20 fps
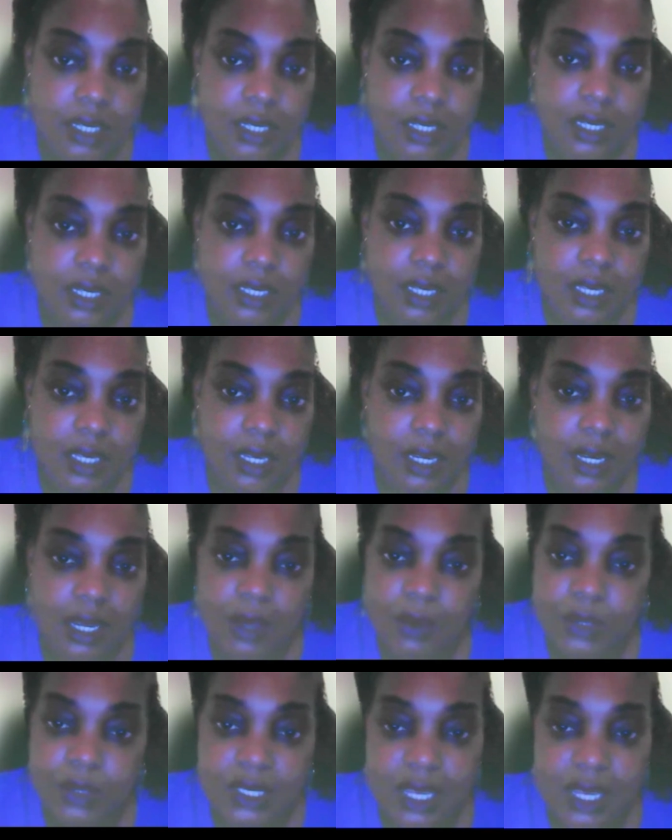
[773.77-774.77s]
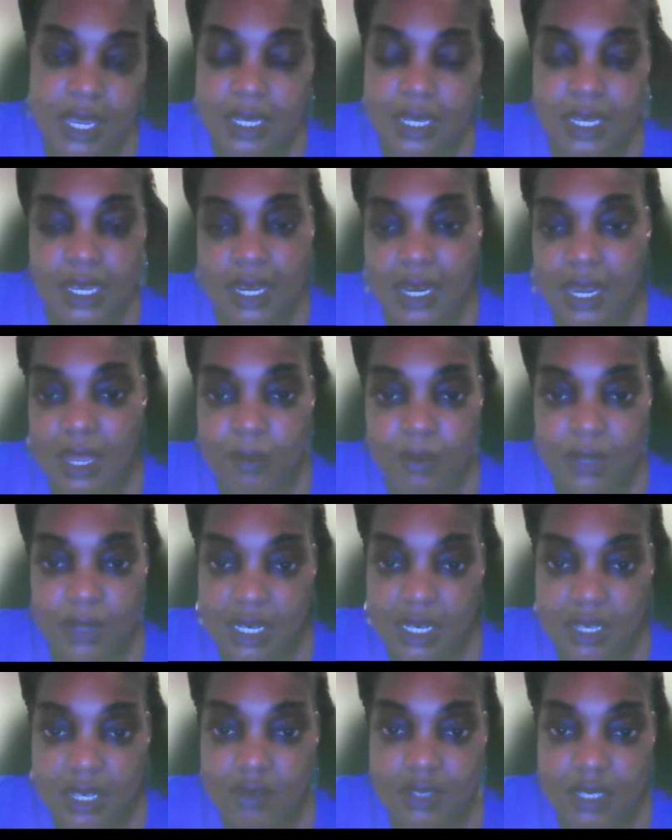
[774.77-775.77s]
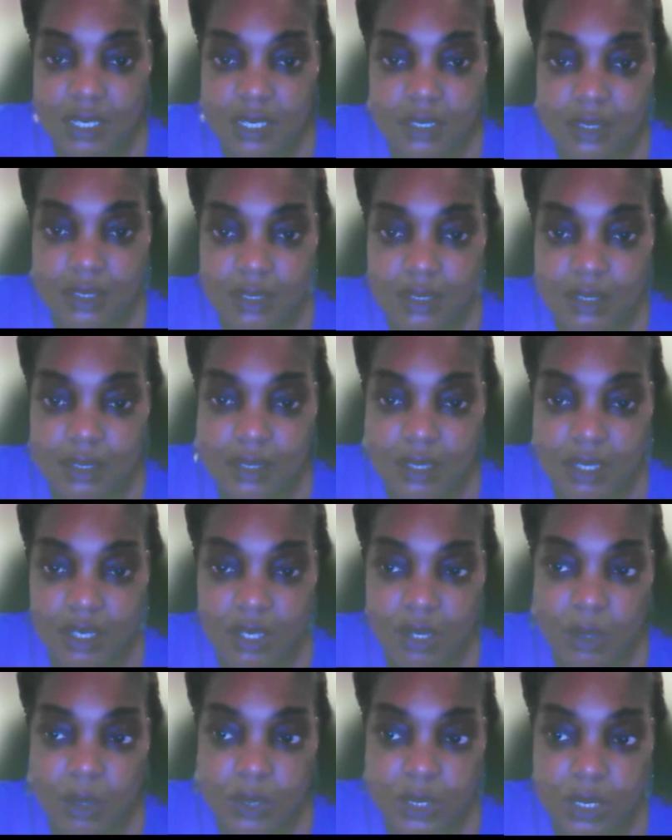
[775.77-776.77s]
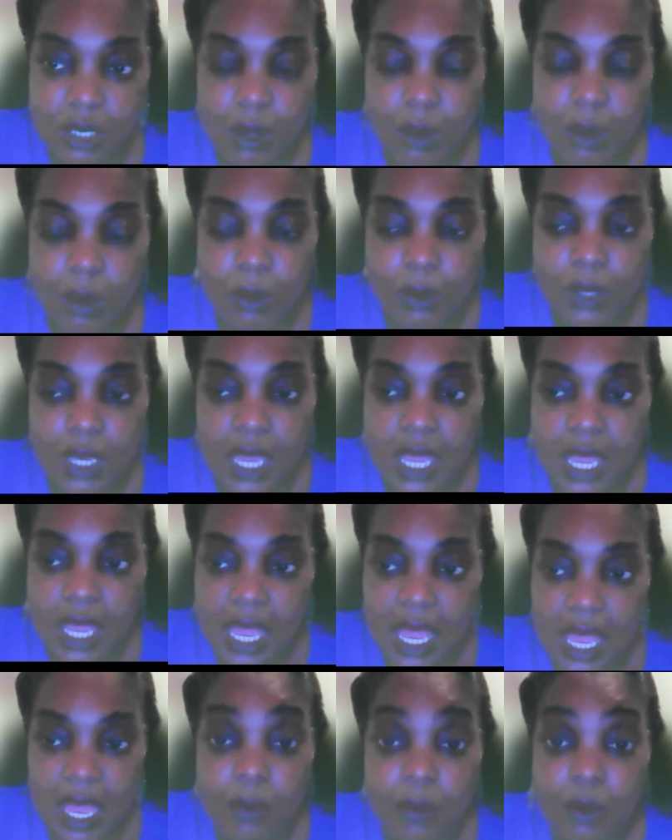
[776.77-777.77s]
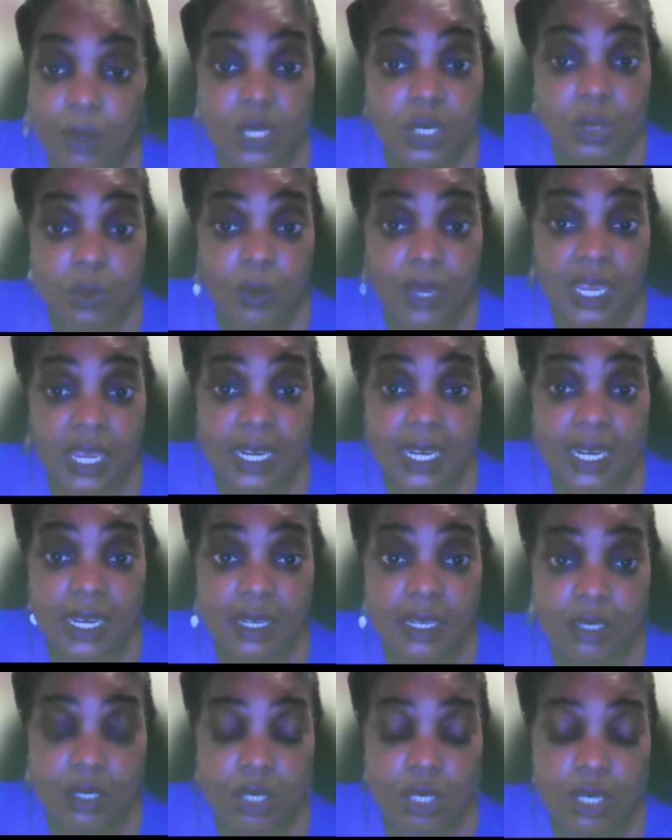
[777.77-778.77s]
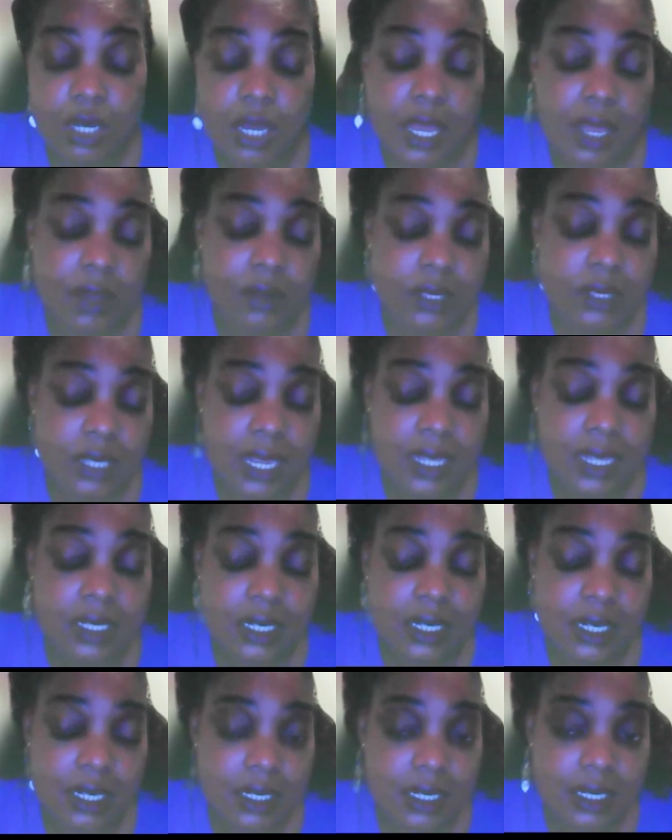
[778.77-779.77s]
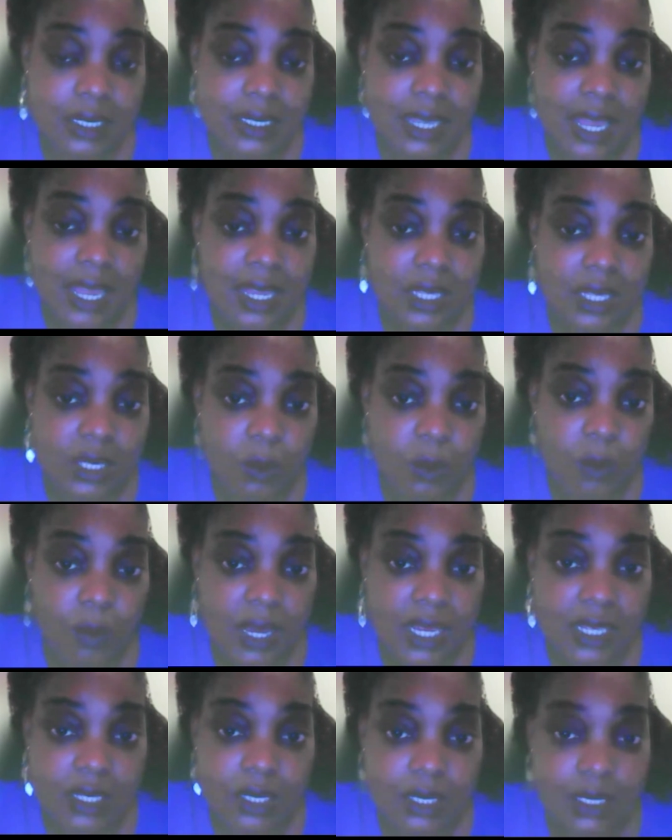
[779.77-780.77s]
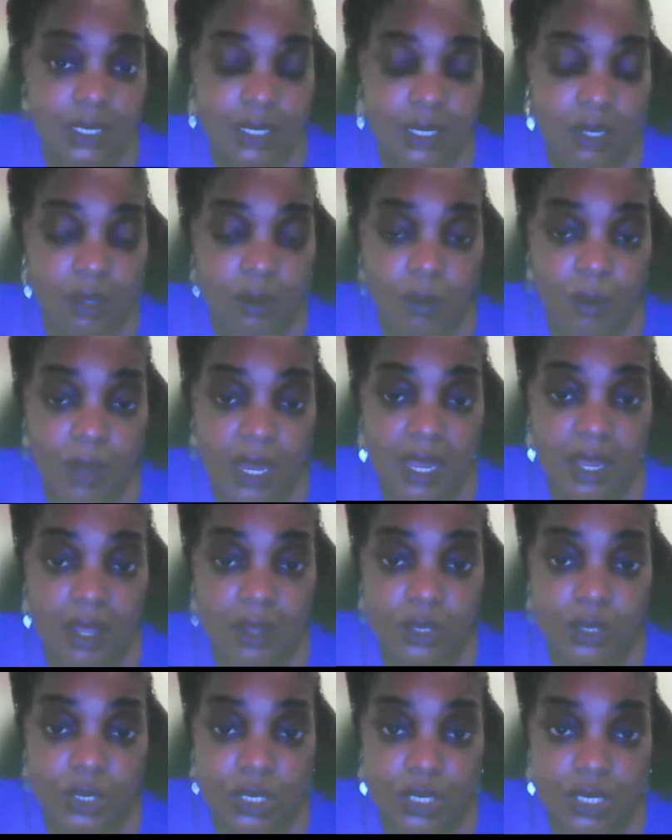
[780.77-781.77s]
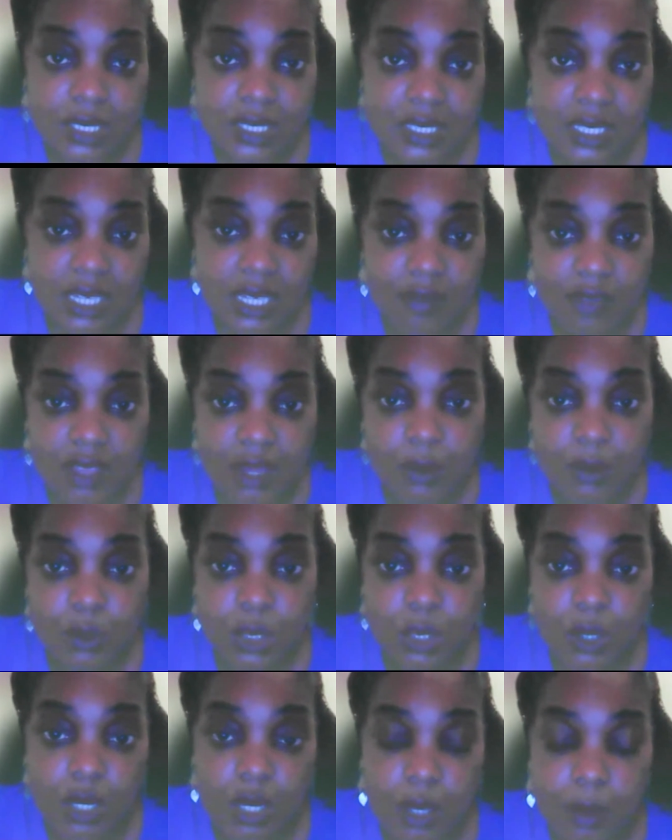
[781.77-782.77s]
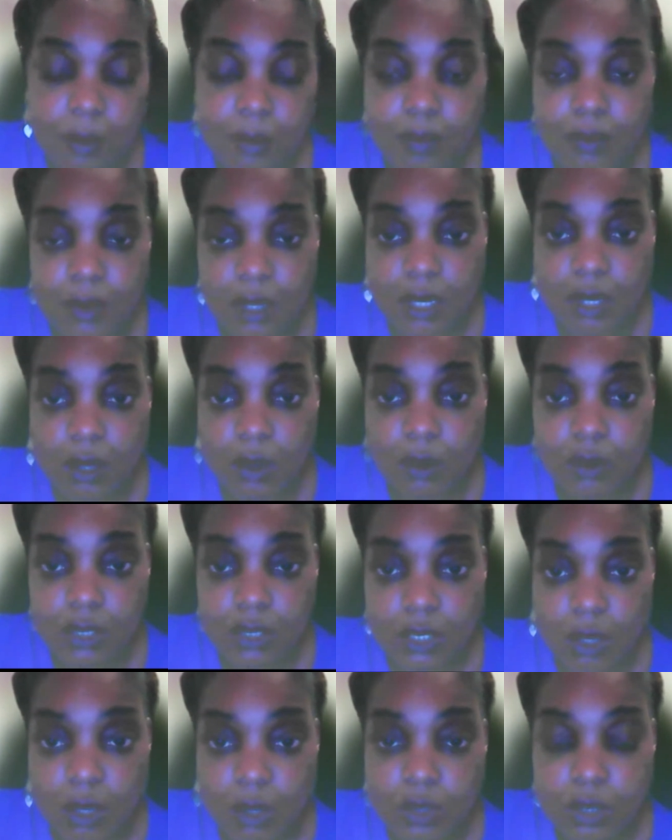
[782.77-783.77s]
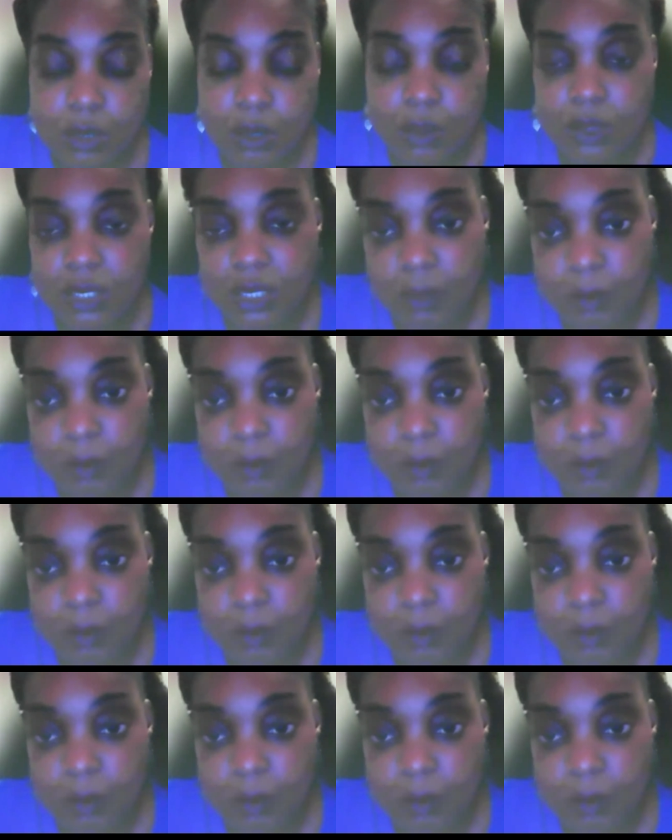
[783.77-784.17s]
And I was like, I cannot believe this, so I was waiting, I did decide to wait just a little while to see if they was going to, go through with the